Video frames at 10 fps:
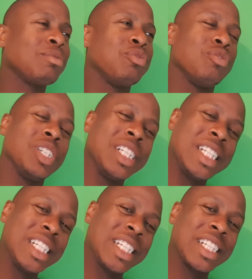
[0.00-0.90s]

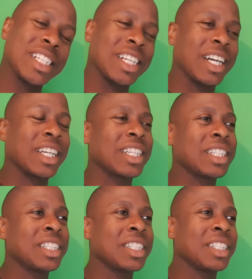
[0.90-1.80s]
really, like,
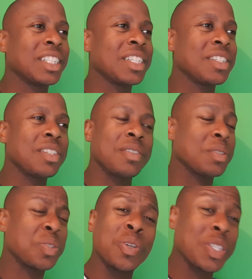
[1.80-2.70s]

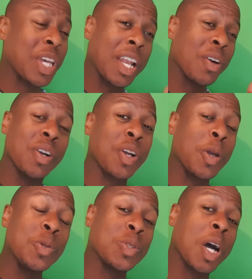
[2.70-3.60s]
it's not that long ago
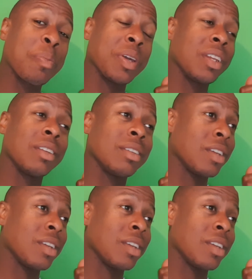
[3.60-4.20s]
you was up in